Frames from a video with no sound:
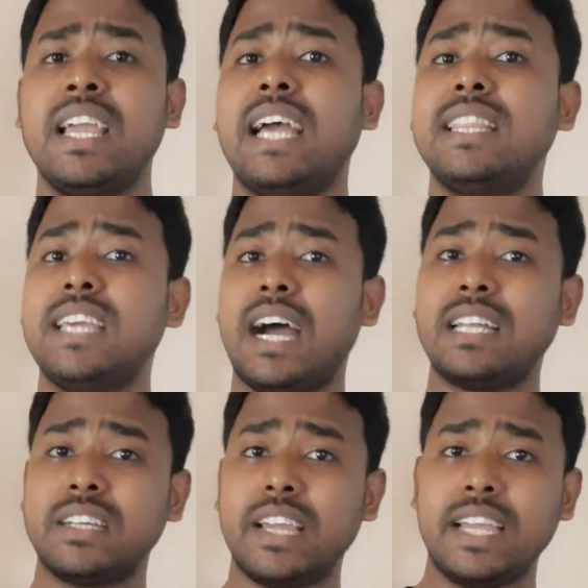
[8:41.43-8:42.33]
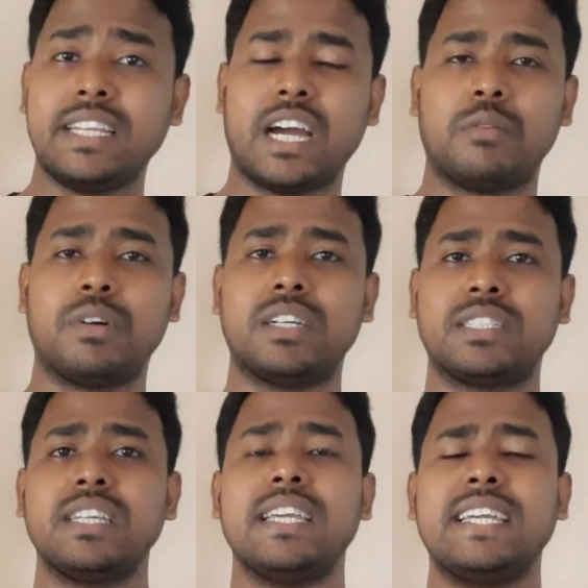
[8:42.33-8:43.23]
And the other 8
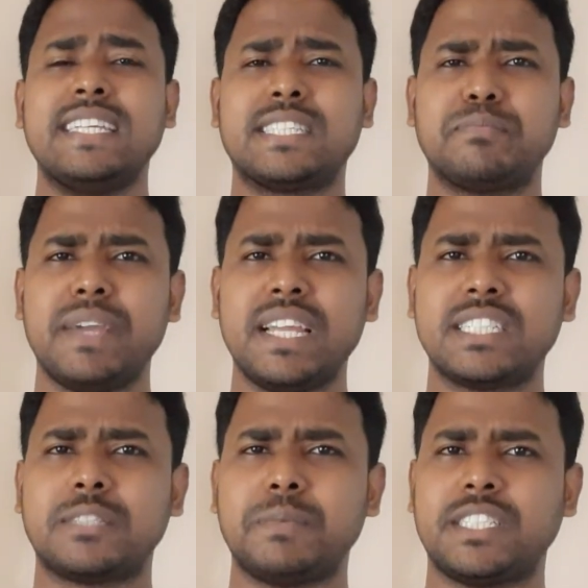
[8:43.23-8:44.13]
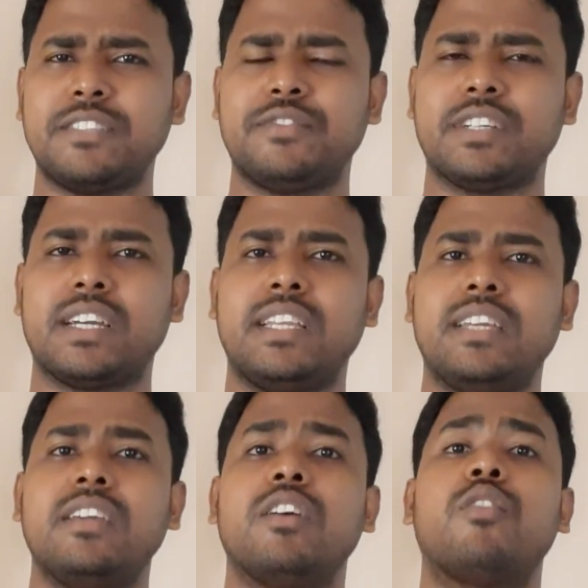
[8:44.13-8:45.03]
hours is meant
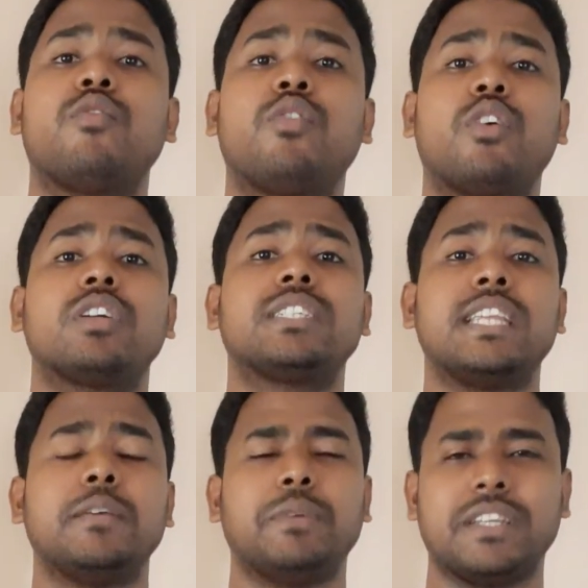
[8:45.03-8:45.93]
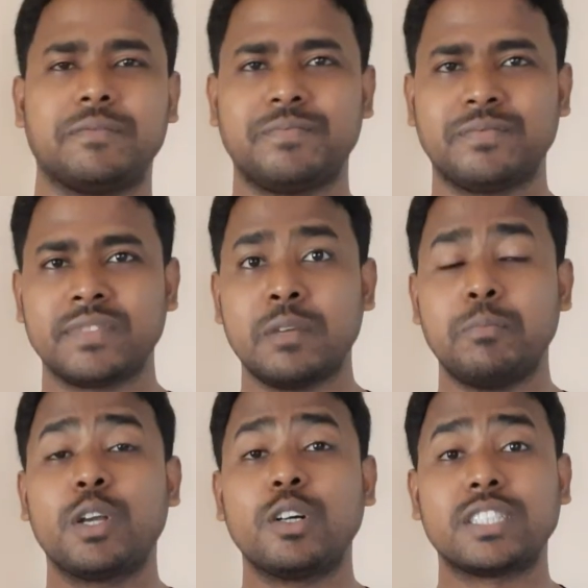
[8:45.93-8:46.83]
specifically for sleeping,
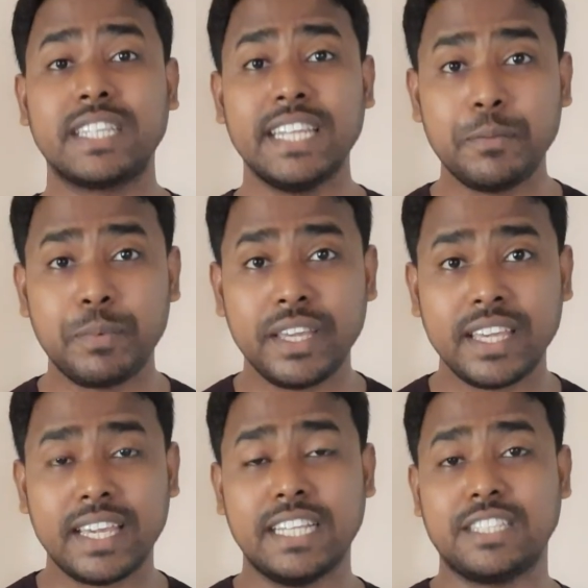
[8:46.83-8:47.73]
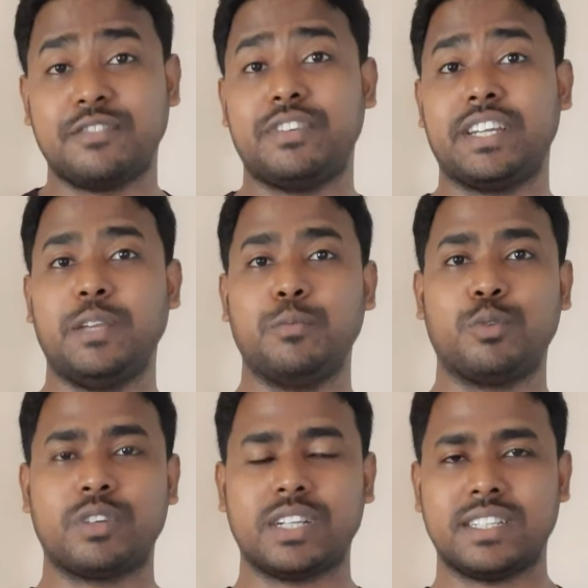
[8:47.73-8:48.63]
because sleeping is very
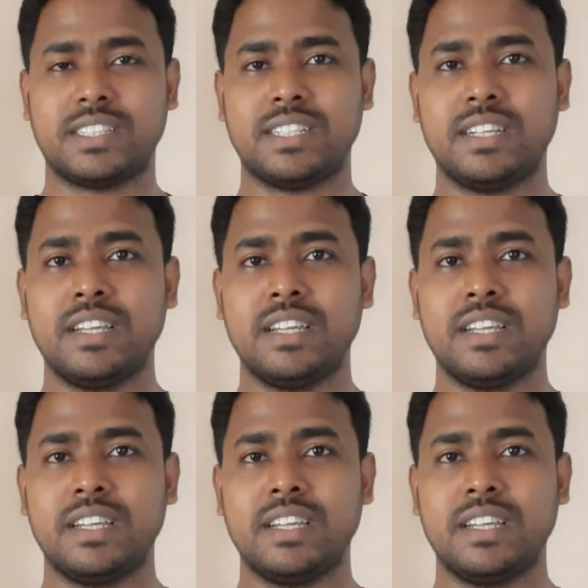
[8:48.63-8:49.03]
important.